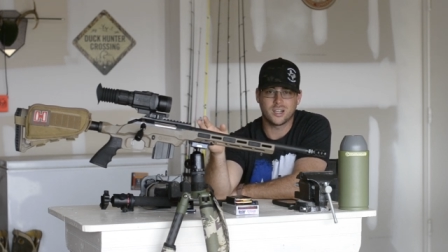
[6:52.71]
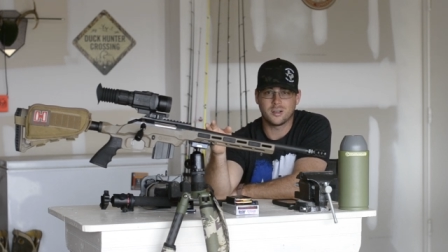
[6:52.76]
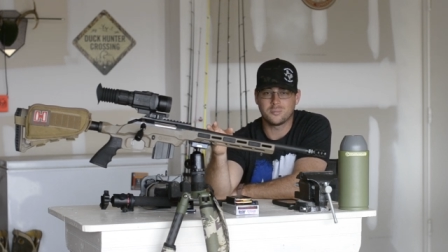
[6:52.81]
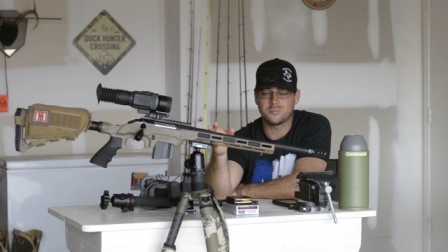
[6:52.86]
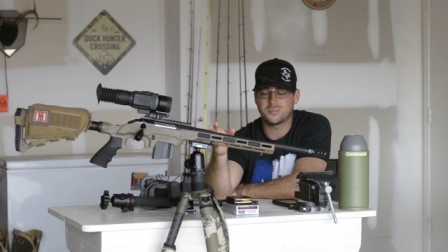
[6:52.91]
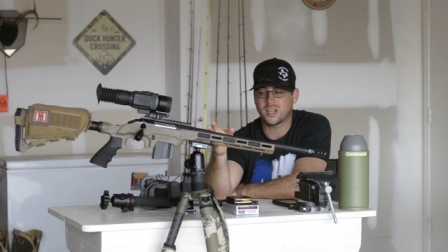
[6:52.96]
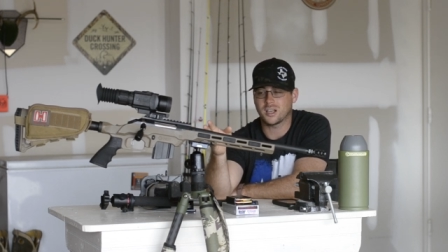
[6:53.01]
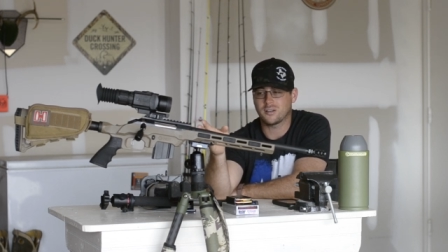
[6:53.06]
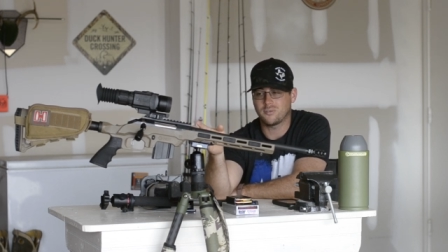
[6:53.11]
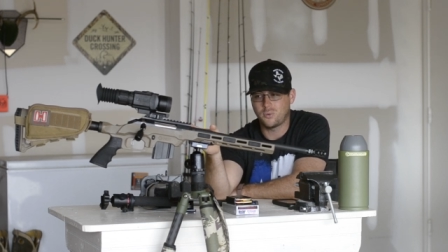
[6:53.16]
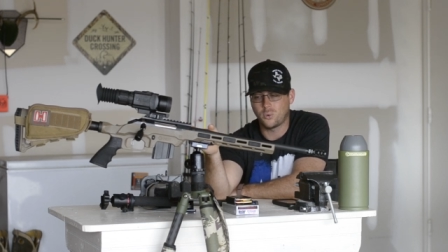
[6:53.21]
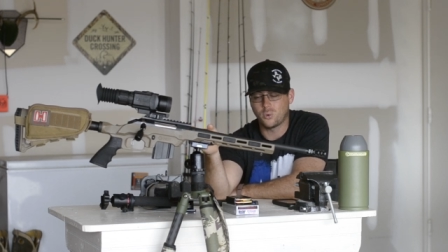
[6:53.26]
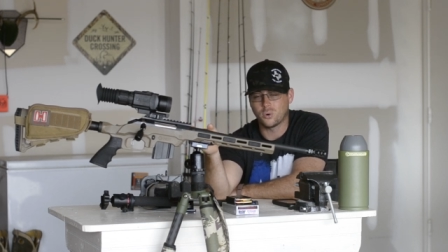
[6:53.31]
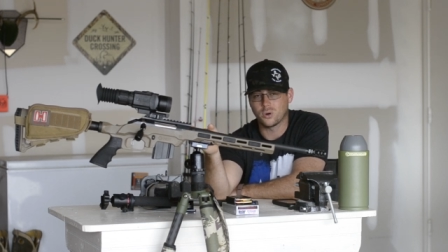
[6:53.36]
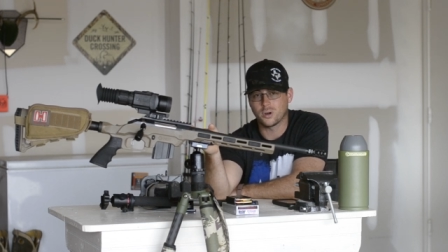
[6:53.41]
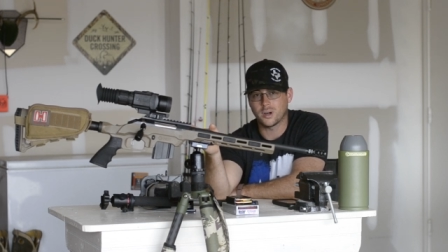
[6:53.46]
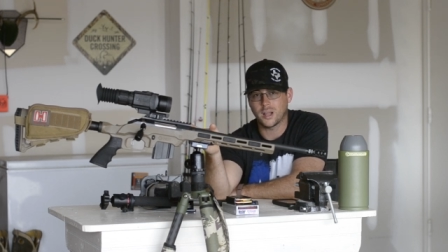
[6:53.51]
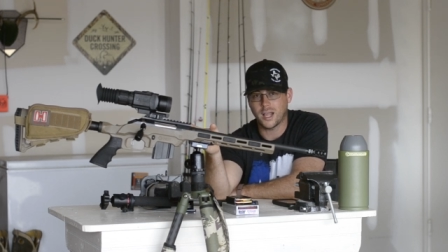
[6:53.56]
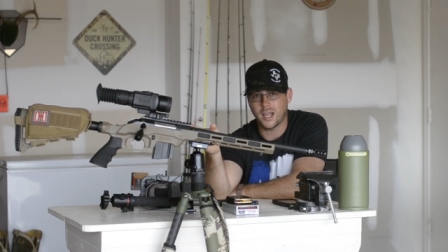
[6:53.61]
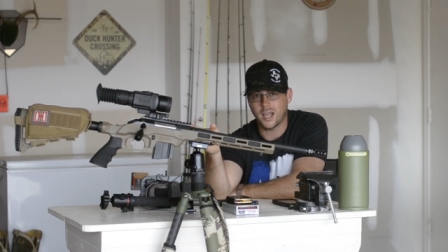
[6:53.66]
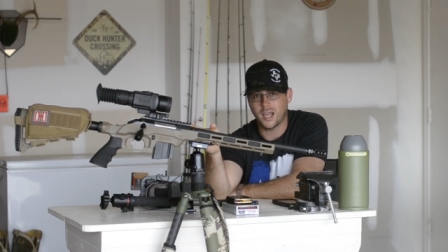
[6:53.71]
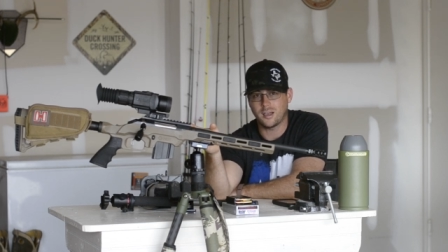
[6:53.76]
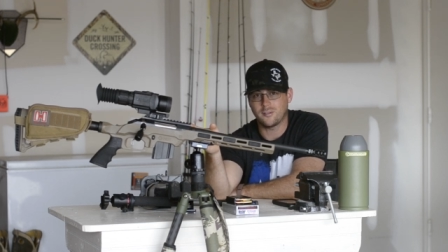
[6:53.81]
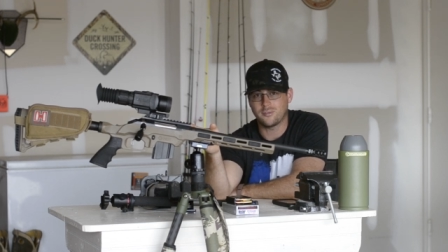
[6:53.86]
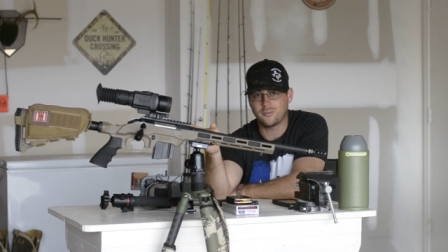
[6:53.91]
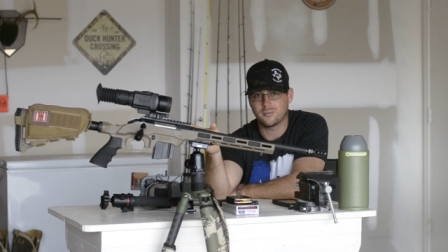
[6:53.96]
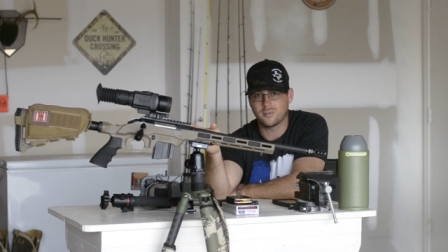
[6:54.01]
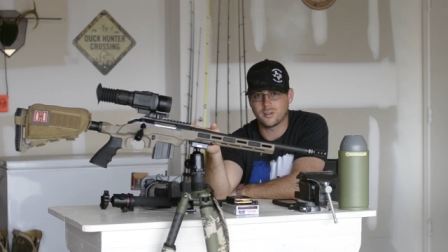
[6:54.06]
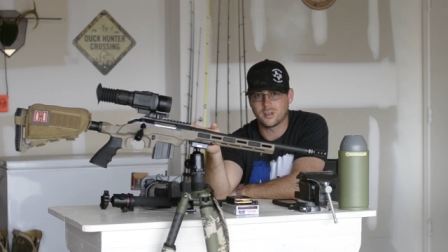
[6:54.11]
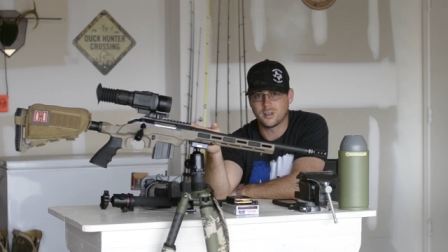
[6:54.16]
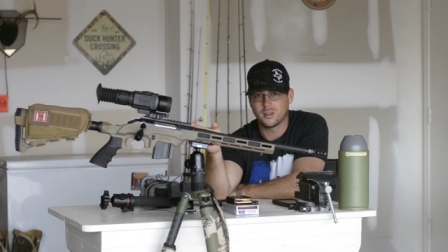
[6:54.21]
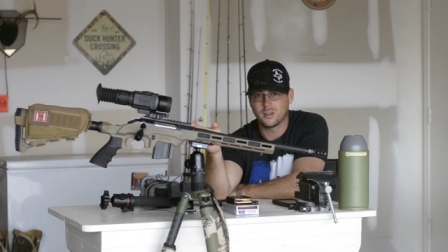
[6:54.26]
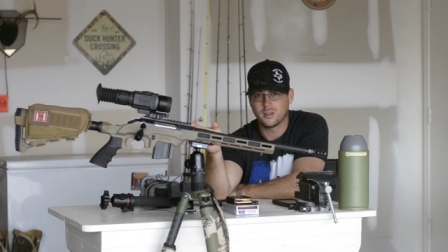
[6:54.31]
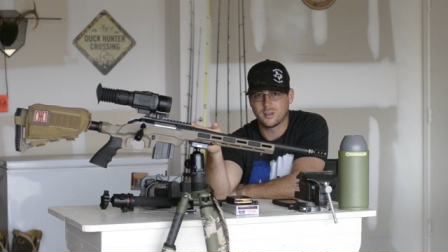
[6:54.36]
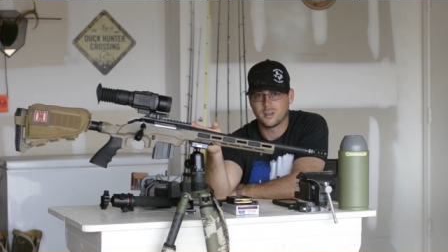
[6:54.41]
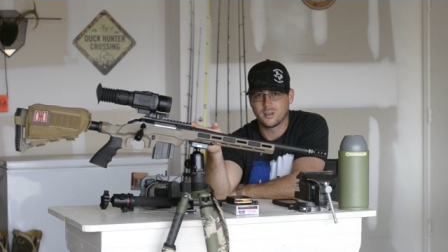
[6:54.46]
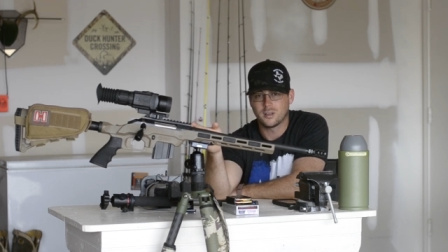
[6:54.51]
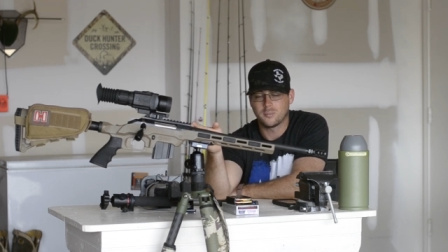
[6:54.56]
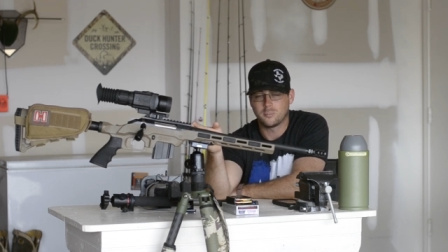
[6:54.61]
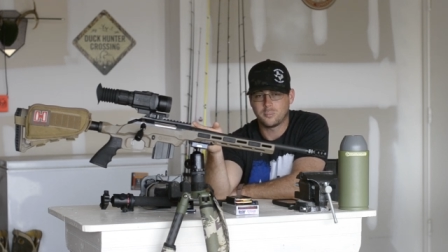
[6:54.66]
Factory, it comes like four and a
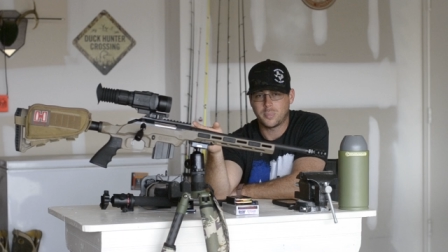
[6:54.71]
half